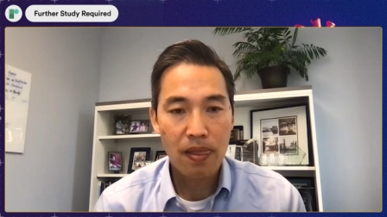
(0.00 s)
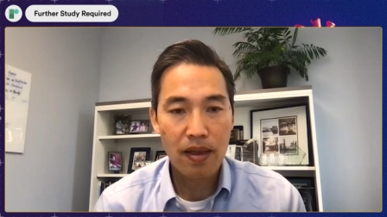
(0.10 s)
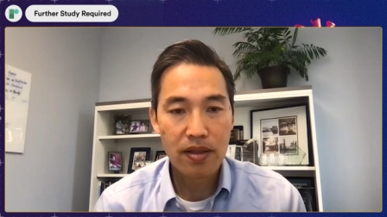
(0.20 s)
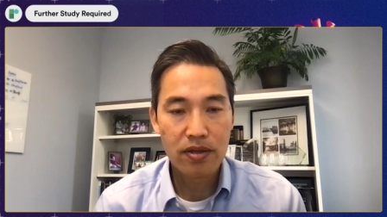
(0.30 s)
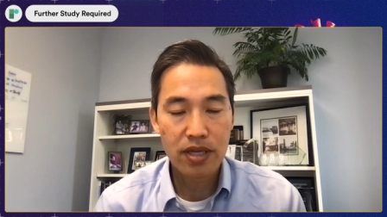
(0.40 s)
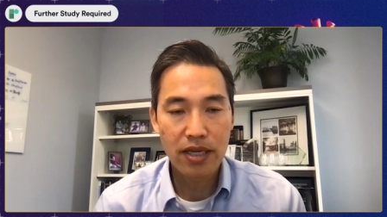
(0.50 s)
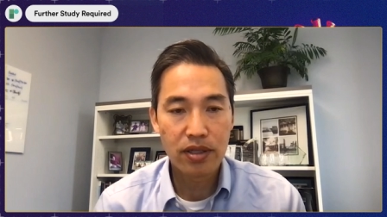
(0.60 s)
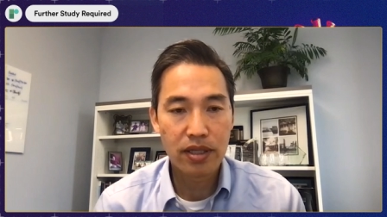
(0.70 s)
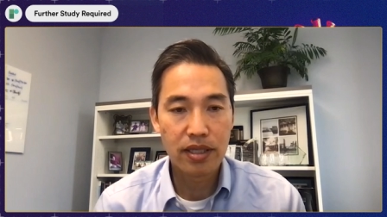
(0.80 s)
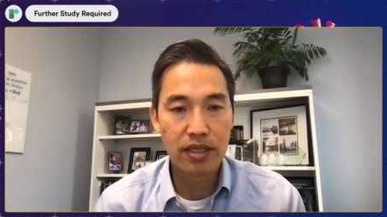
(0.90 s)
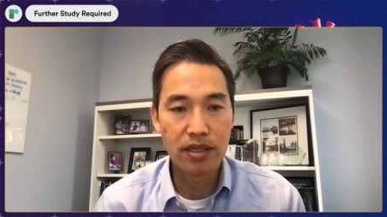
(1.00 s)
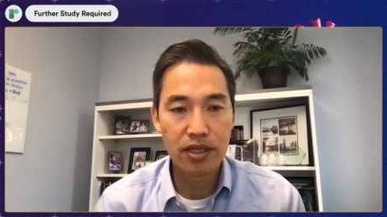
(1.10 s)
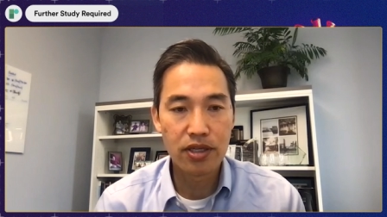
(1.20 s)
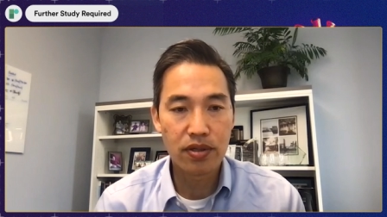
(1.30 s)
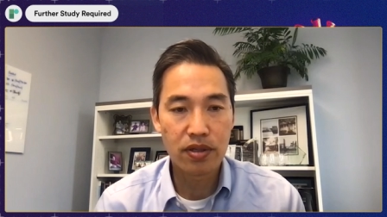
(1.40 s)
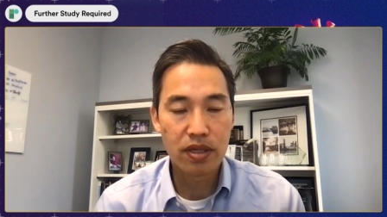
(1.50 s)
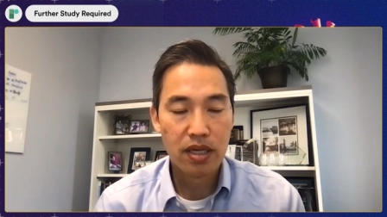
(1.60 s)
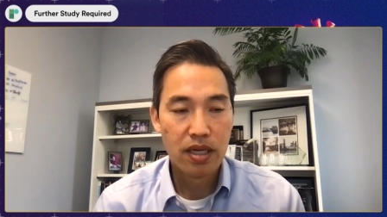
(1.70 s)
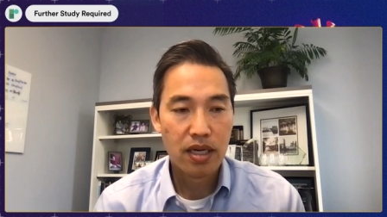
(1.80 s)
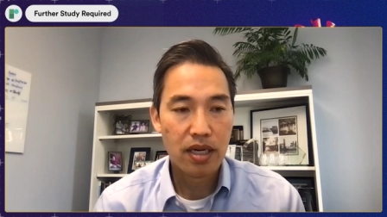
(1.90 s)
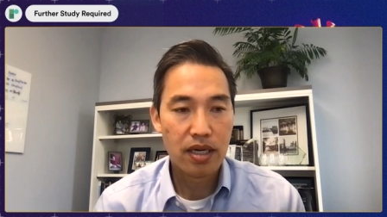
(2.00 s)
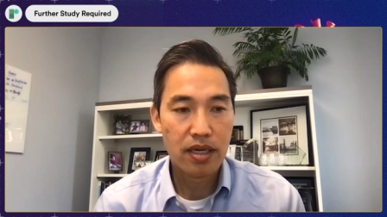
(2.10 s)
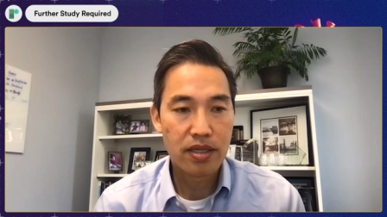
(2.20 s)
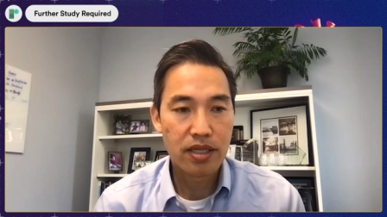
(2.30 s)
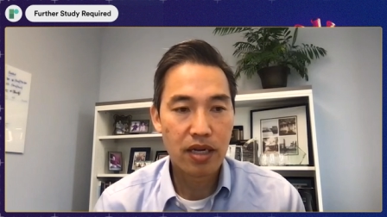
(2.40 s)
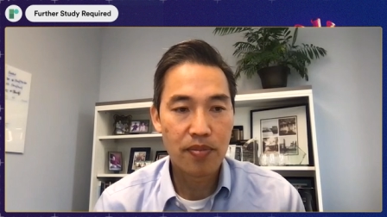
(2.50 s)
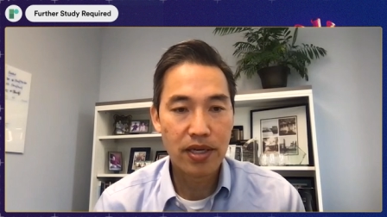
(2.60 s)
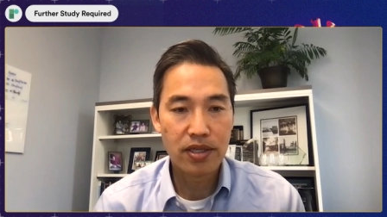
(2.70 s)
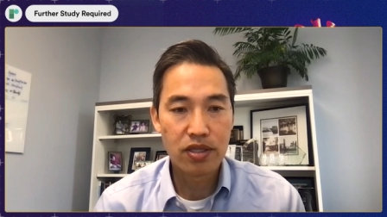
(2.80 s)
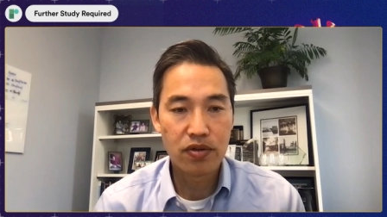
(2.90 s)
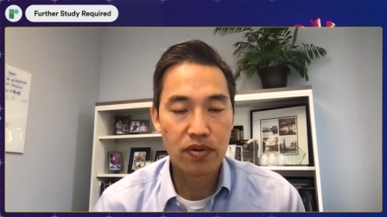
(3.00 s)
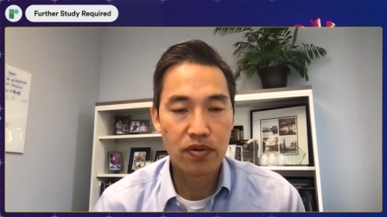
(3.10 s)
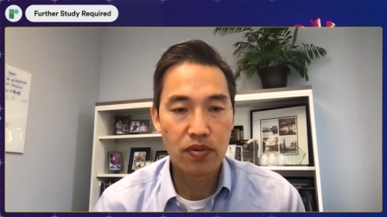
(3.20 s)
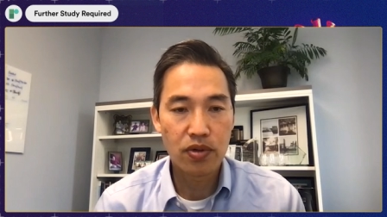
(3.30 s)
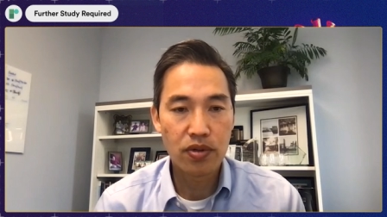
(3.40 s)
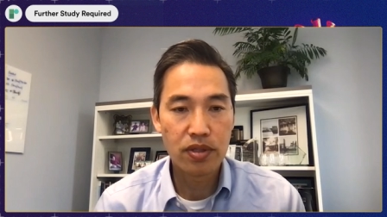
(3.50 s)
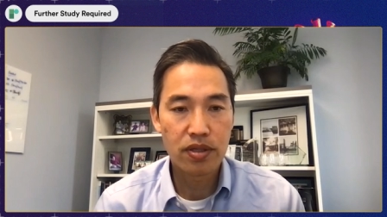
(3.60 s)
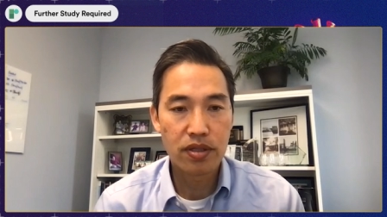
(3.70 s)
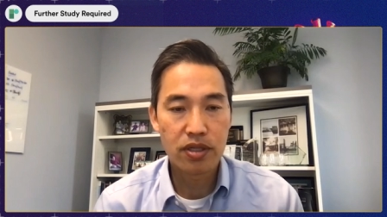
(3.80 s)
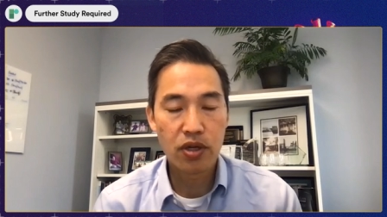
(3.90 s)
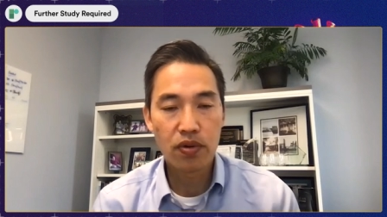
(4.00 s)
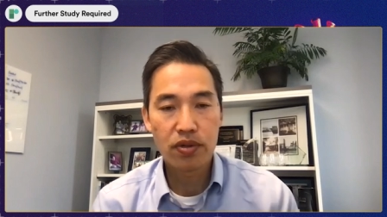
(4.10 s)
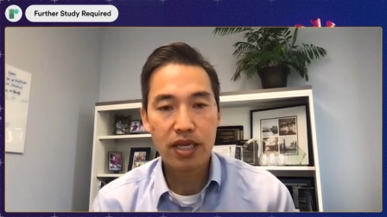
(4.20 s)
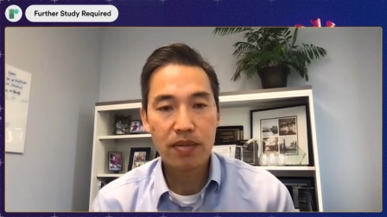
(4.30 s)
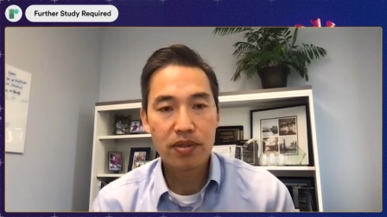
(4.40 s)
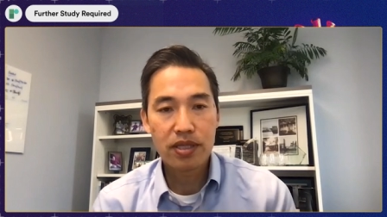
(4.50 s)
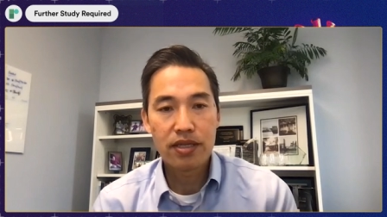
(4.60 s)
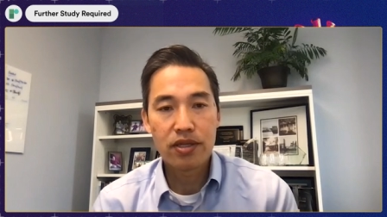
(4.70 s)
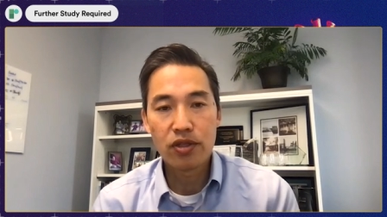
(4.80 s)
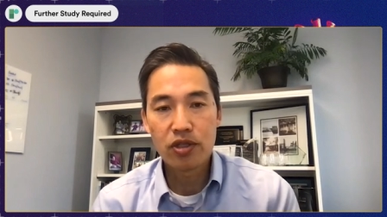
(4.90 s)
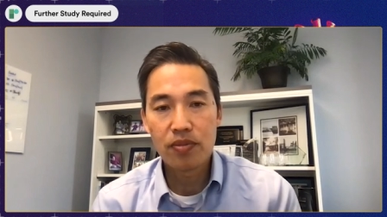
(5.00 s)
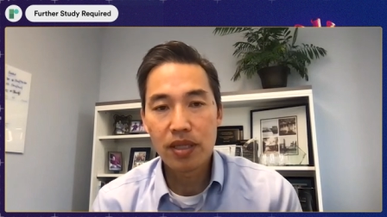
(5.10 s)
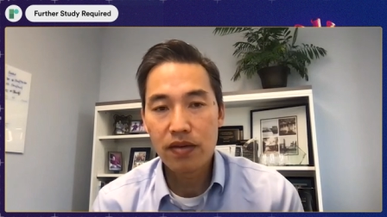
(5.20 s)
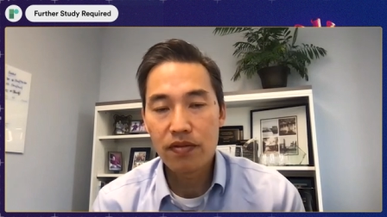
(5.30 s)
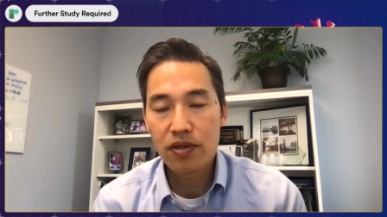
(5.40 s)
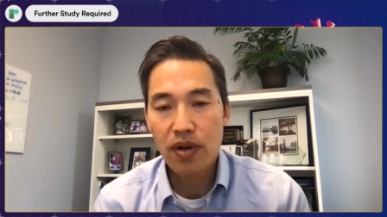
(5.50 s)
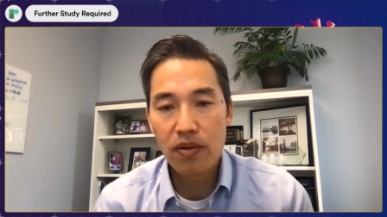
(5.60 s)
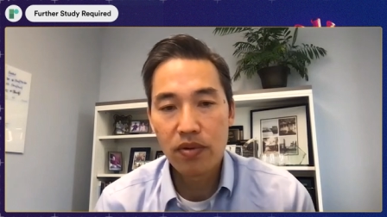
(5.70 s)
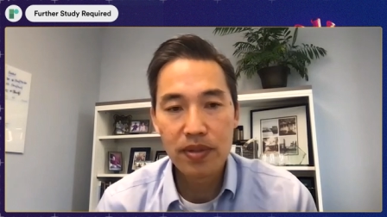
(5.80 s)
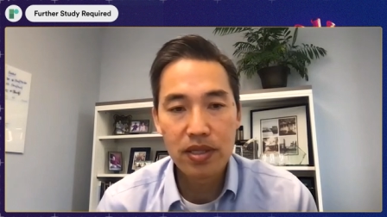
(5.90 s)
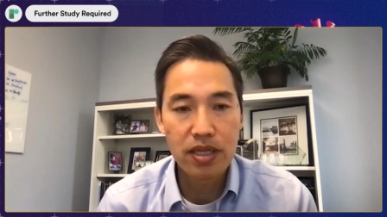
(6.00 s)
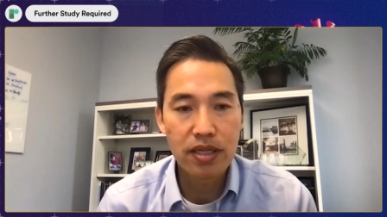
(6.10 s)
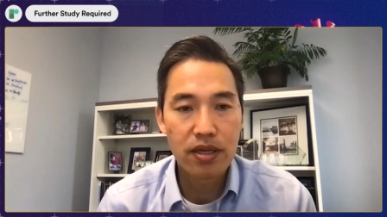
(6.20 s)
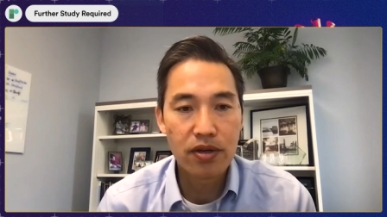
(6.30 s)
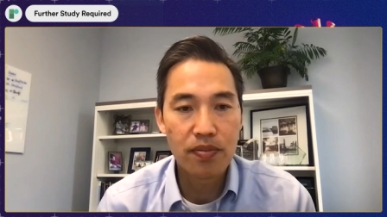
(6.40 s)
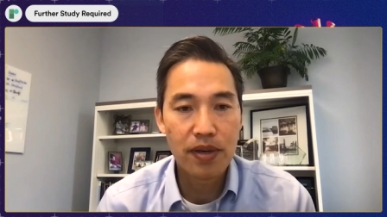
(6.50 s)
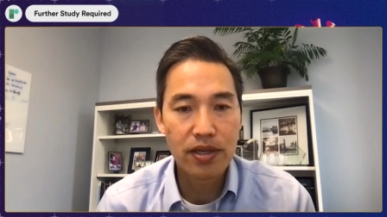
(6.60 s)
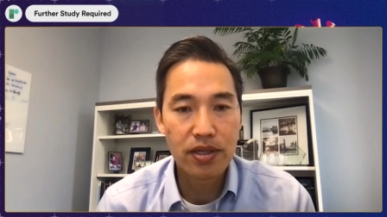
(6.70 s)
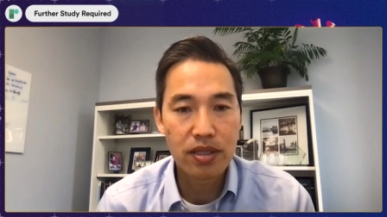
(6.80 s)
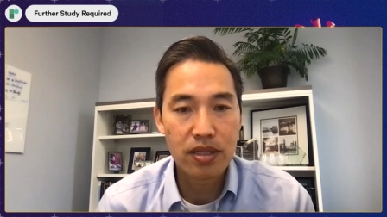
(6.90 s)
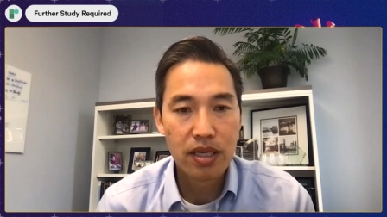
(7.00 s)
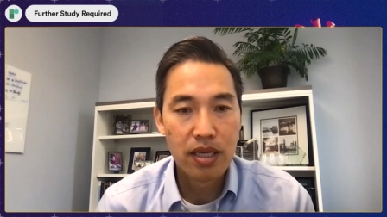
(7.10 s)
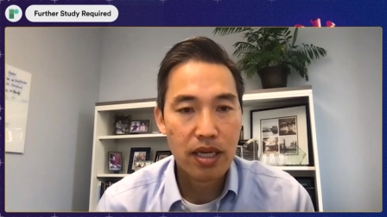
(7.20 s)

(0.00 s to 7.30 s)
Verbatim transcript: And there's actually an additional uh, set of patients who are enrolled. So this total sample size ultimately of the trial will be 600 patients.